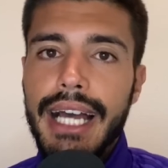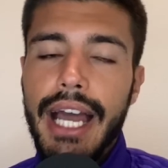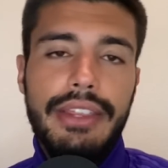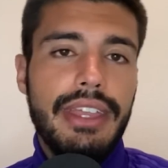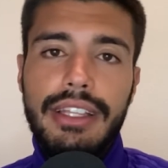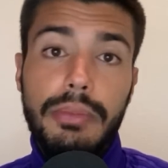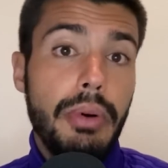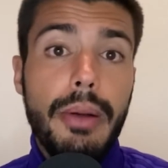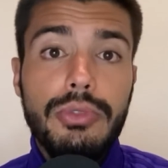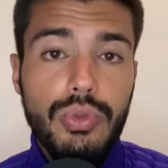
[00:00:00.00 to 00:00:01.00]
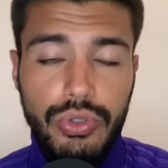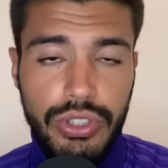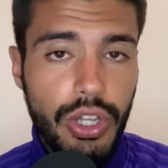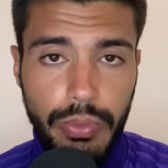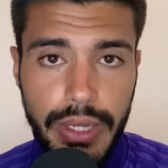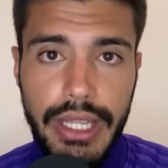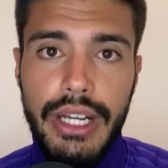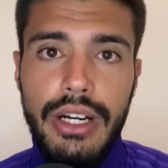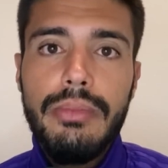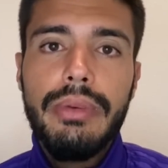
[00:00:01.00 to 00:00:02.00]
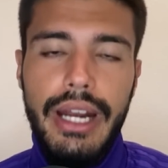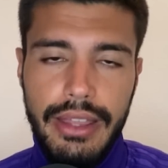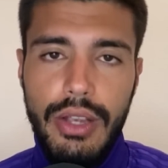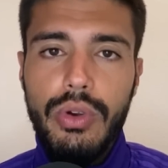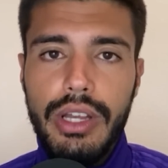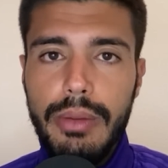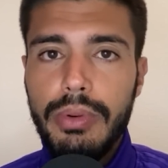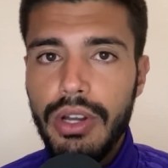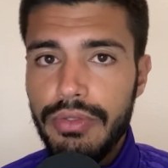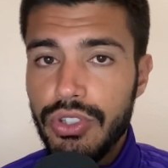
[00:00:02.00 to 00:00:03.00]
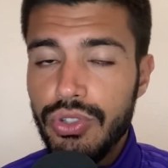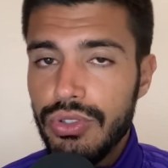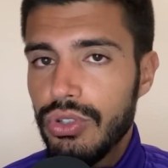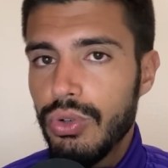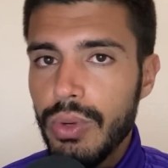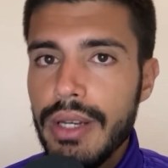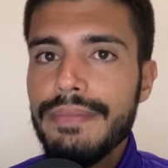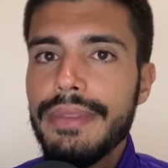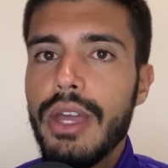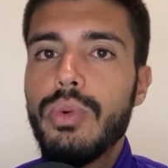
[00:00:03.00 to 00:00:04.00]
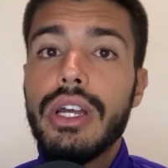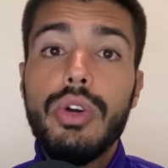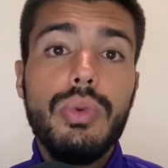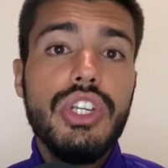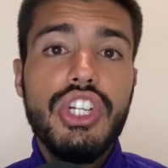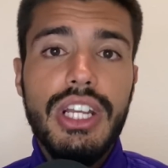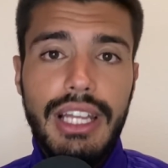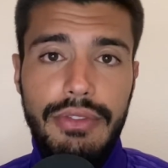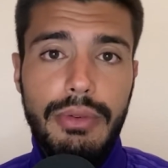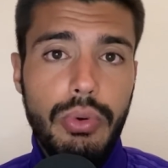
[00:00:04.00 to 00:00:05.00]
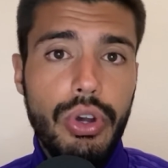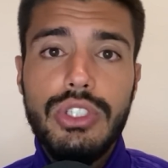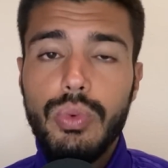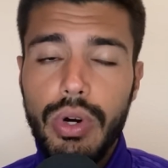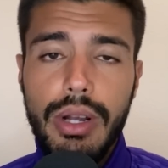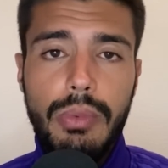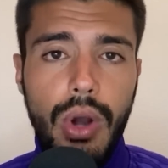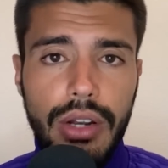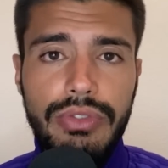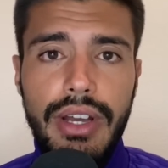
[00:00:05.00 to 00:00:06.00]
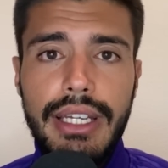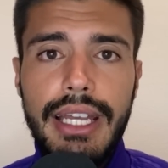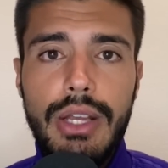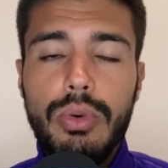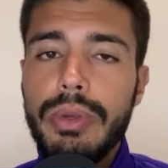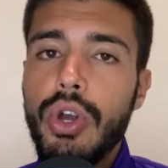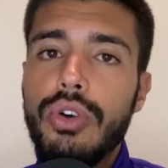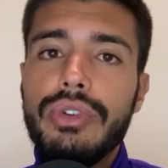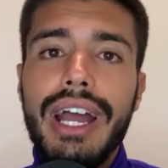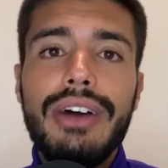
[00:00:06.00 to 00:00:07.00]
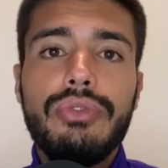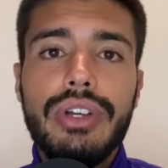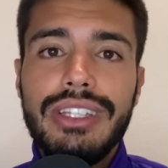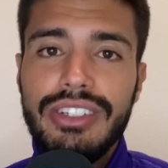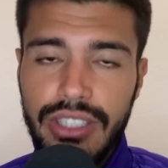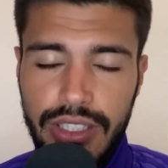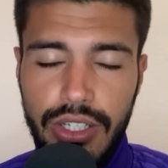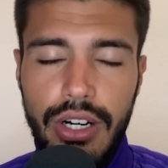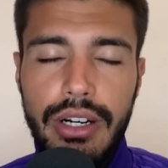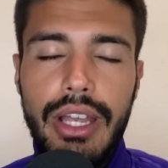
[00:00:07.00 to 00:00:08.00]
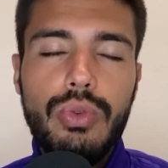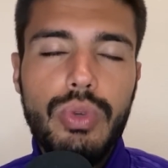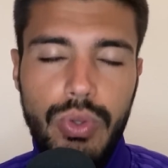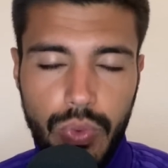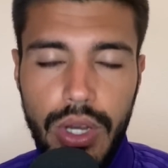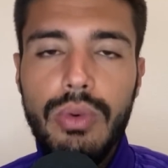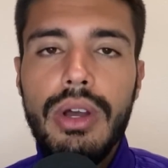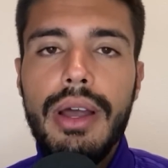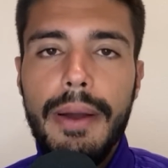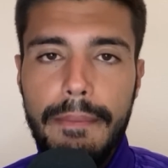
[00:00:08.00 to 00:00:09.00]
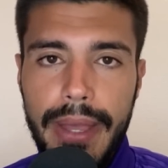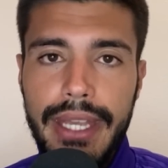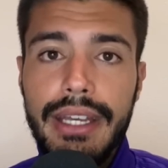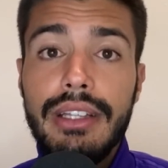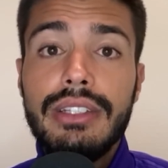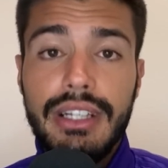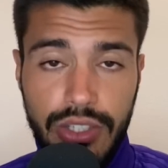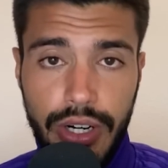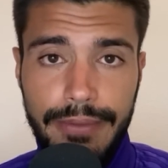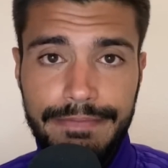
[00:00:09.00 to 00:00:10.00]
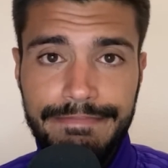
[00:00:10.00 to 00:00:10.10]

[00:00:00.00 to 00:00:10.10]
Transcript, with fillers: I think the problems will still be there, but I think we're going to pull off a 2 0 win and we're going to reach 11 points in World Cup qualifying and we'll be over halfway there to Qatar and we will make it to Qatar.